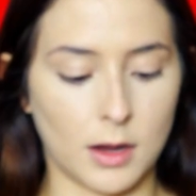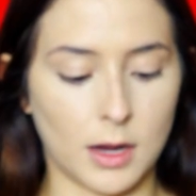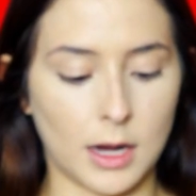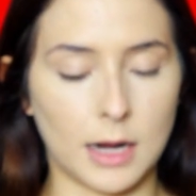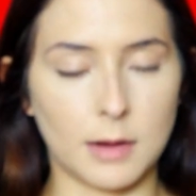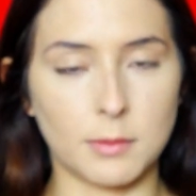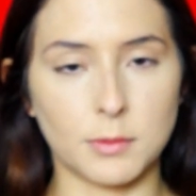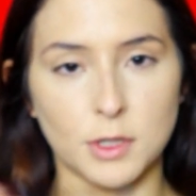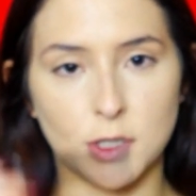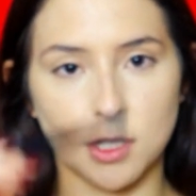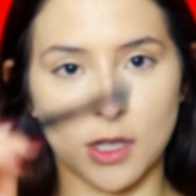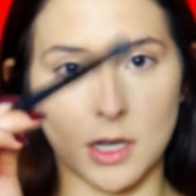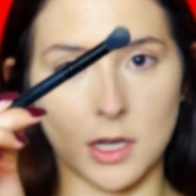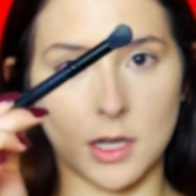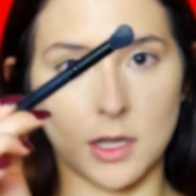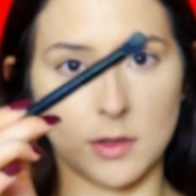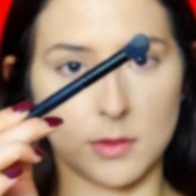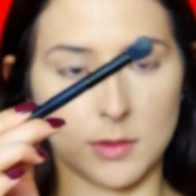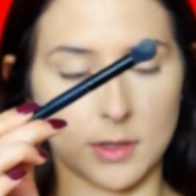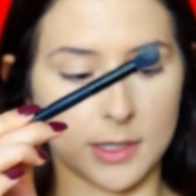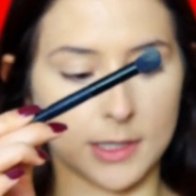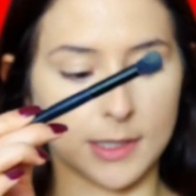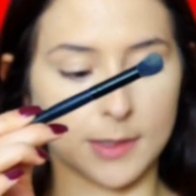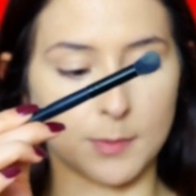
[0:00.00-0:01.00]
I'm just going to
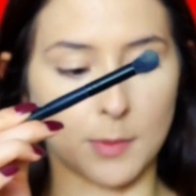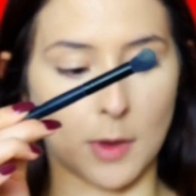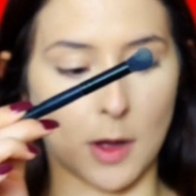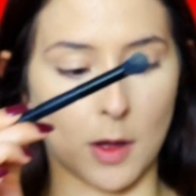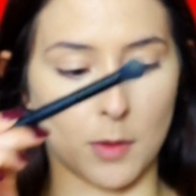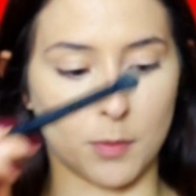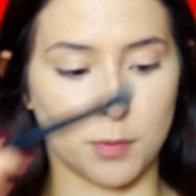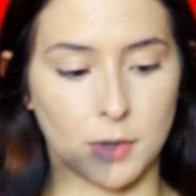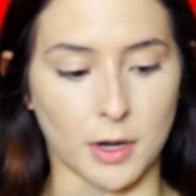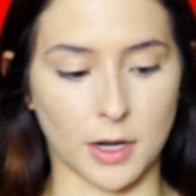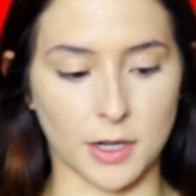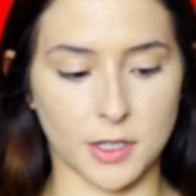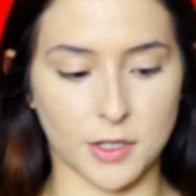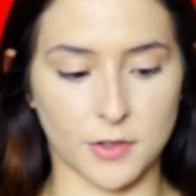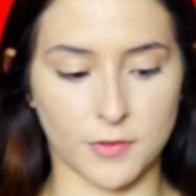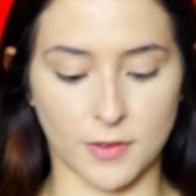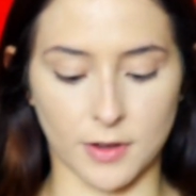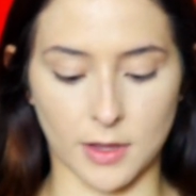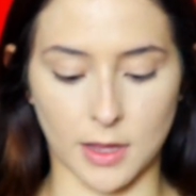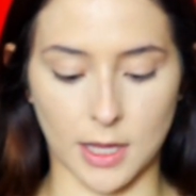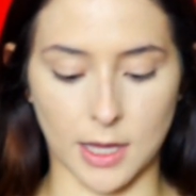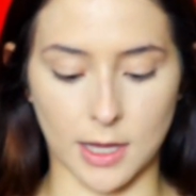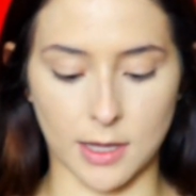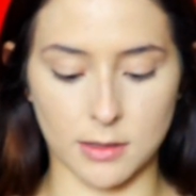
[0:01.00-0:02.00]
use a small brush
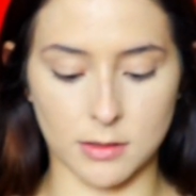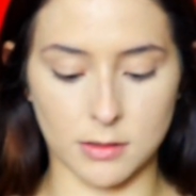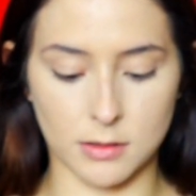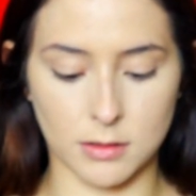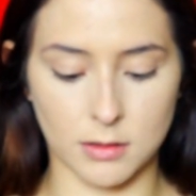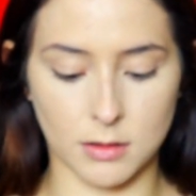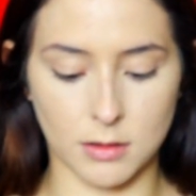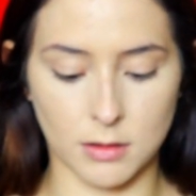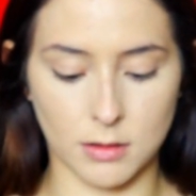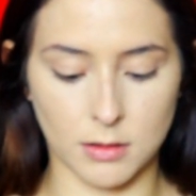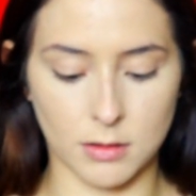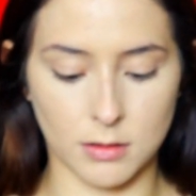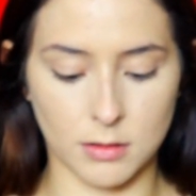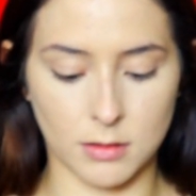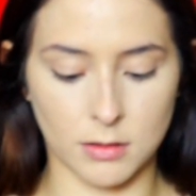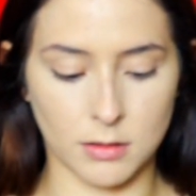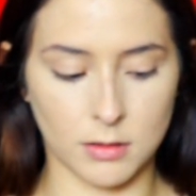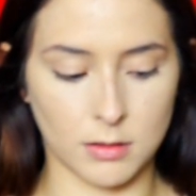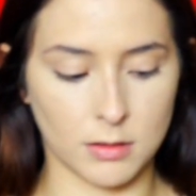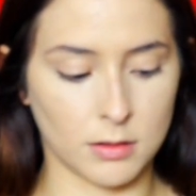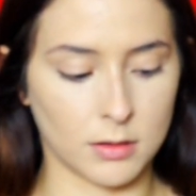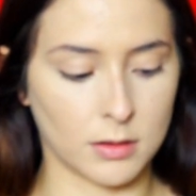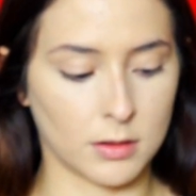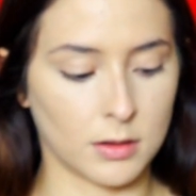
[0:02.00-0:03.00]
for this,
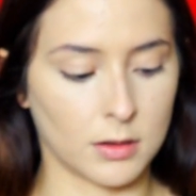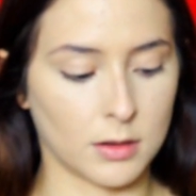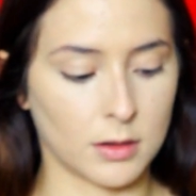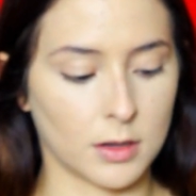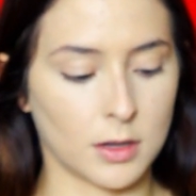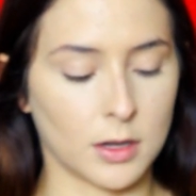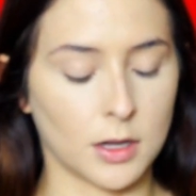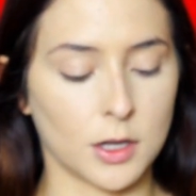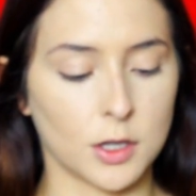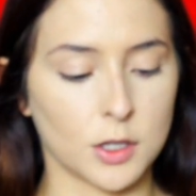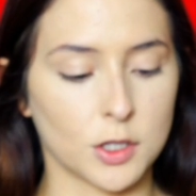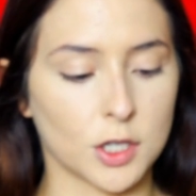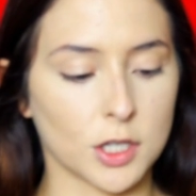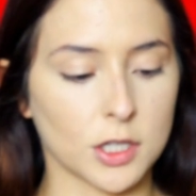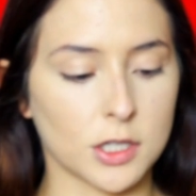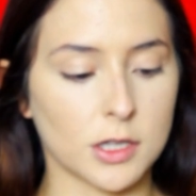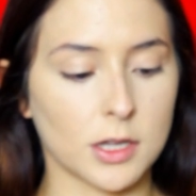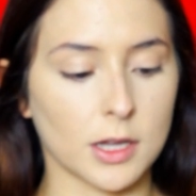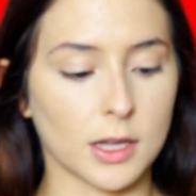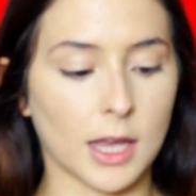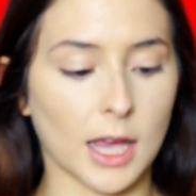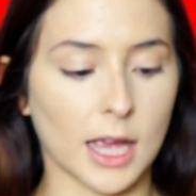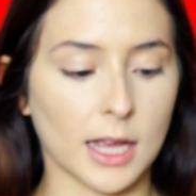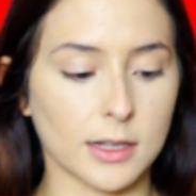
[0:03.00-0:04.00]
just
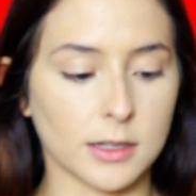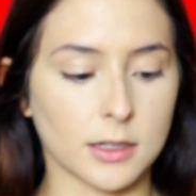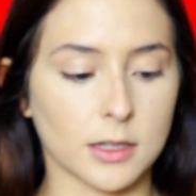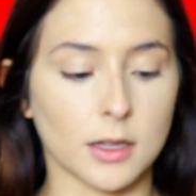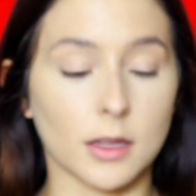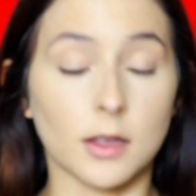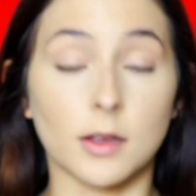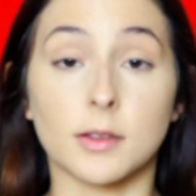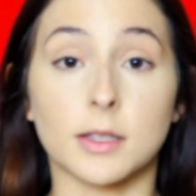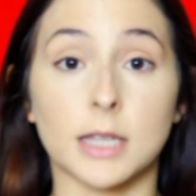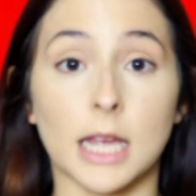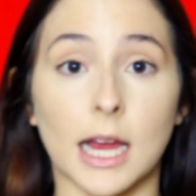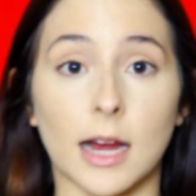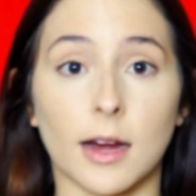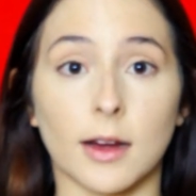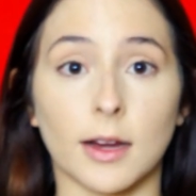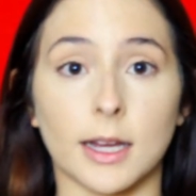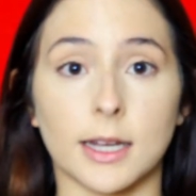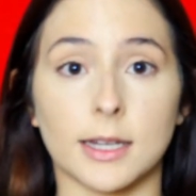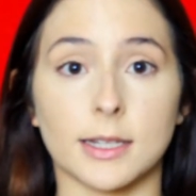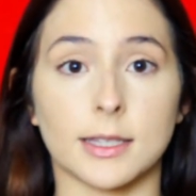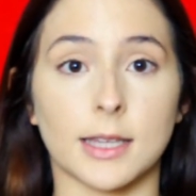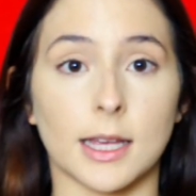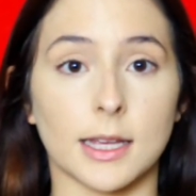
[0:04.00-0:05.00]
to get into those
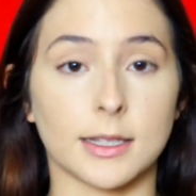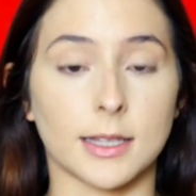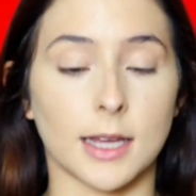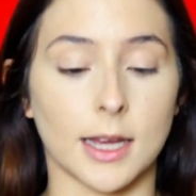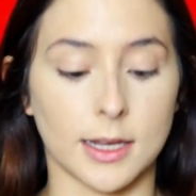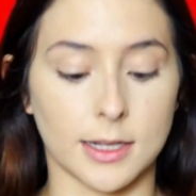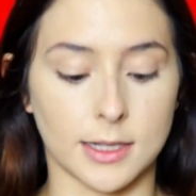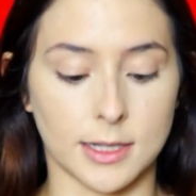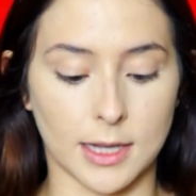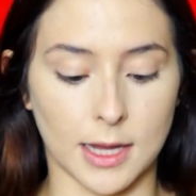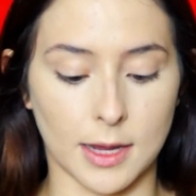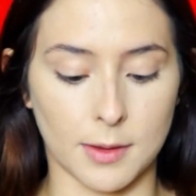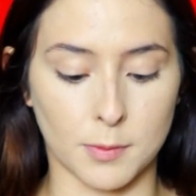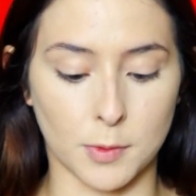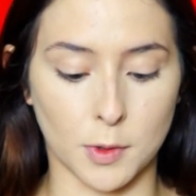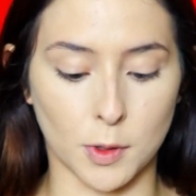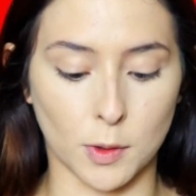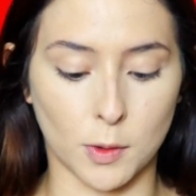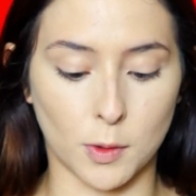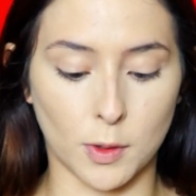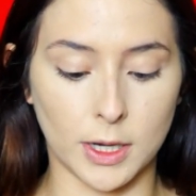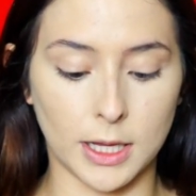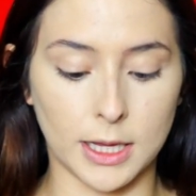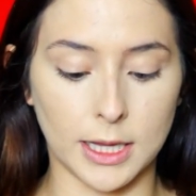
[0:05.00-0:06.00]
areas that tend to get
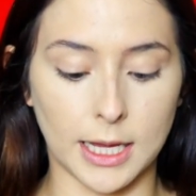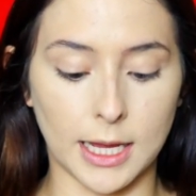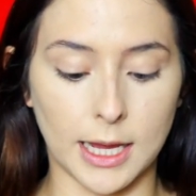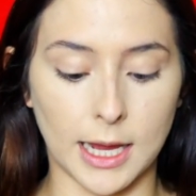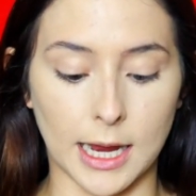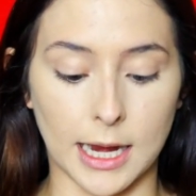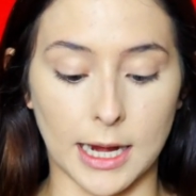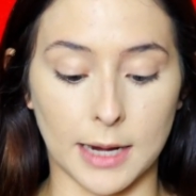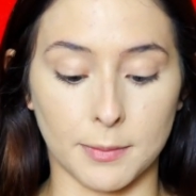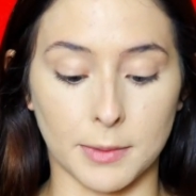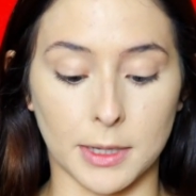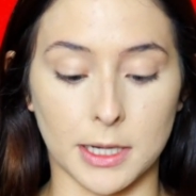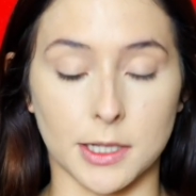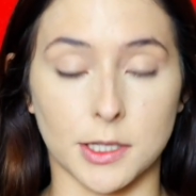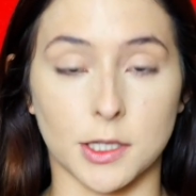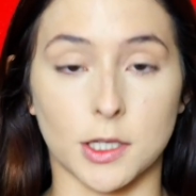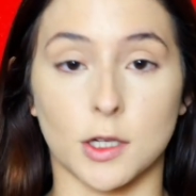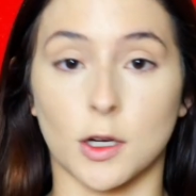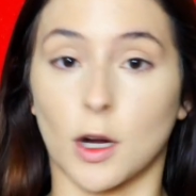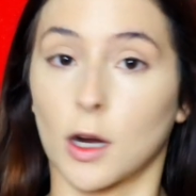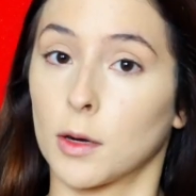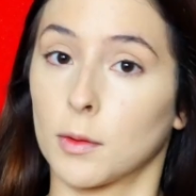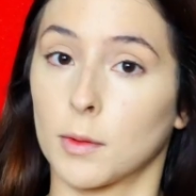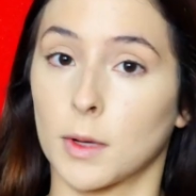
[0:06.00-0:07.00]
more oily, and I'm going to
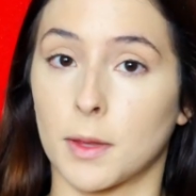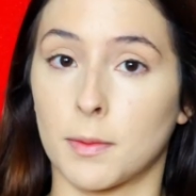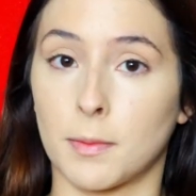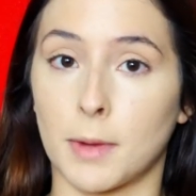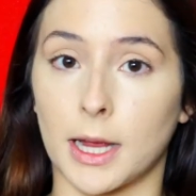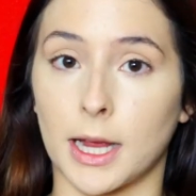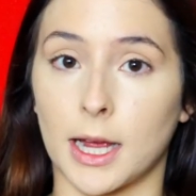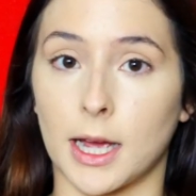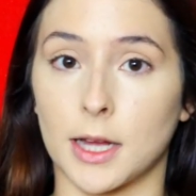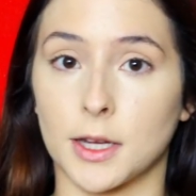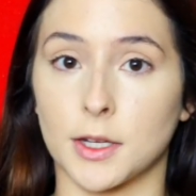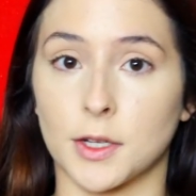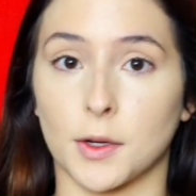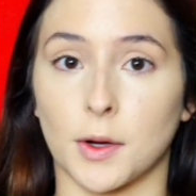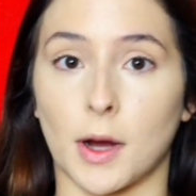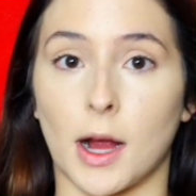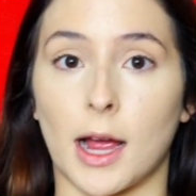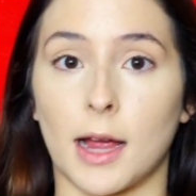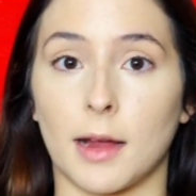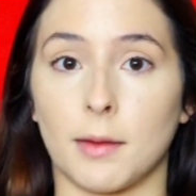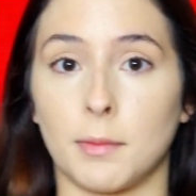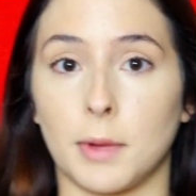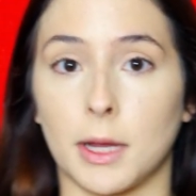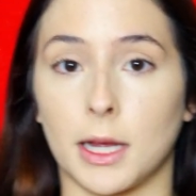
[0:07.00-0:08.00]
start with my under
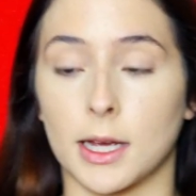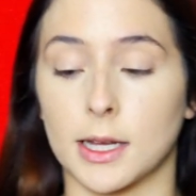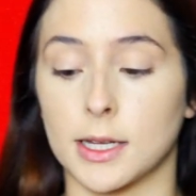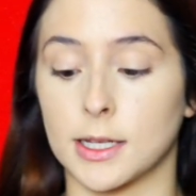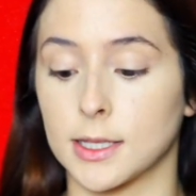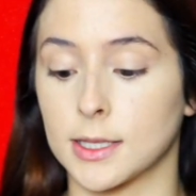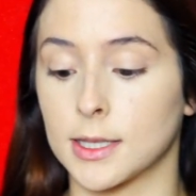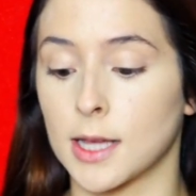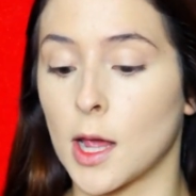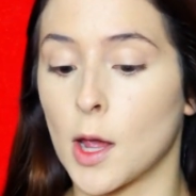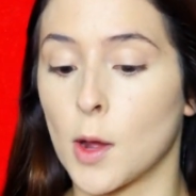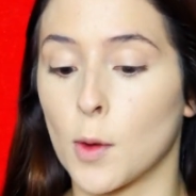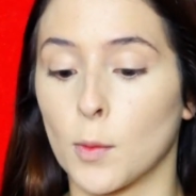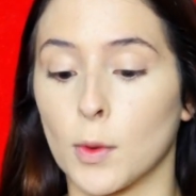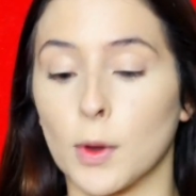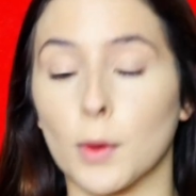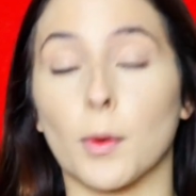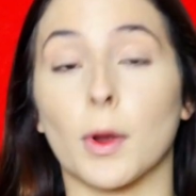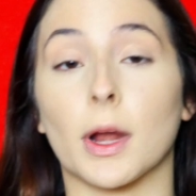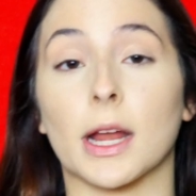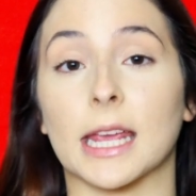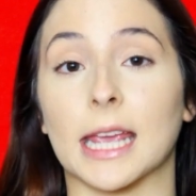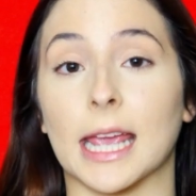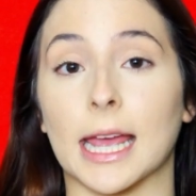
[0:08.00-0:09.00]
eye because we
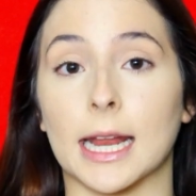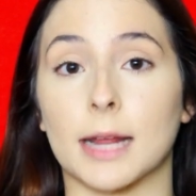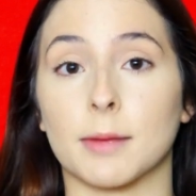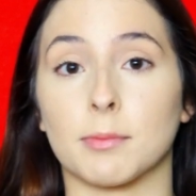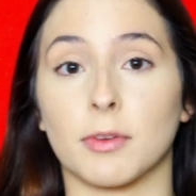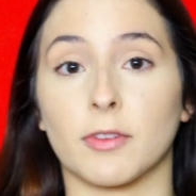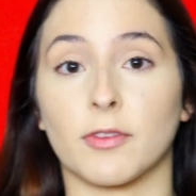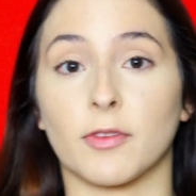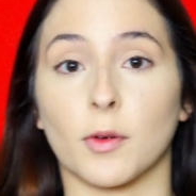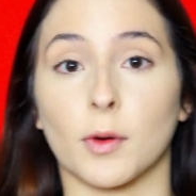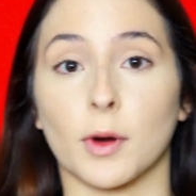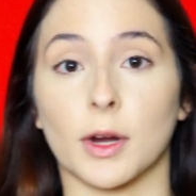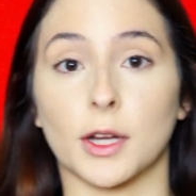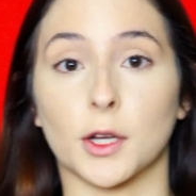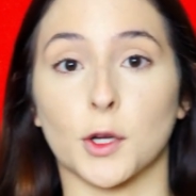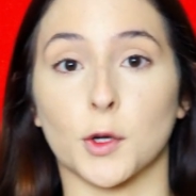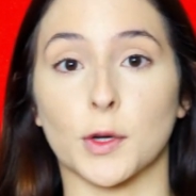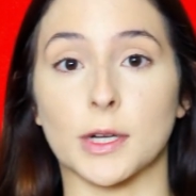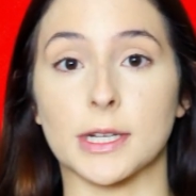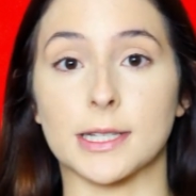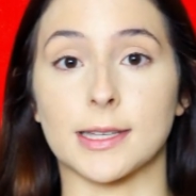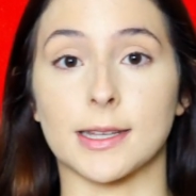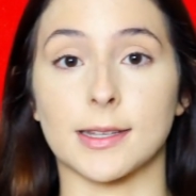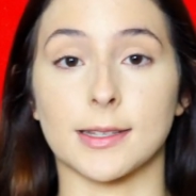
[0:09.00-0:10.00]
want to get it before it
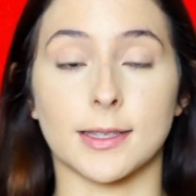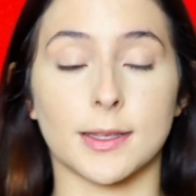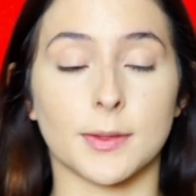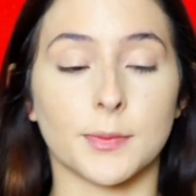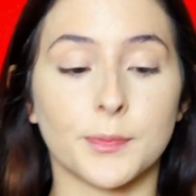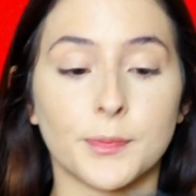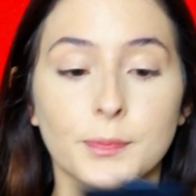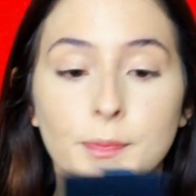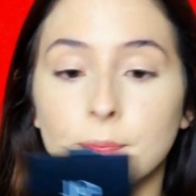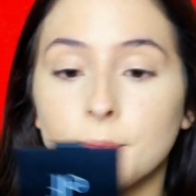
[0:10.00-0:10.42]
creases.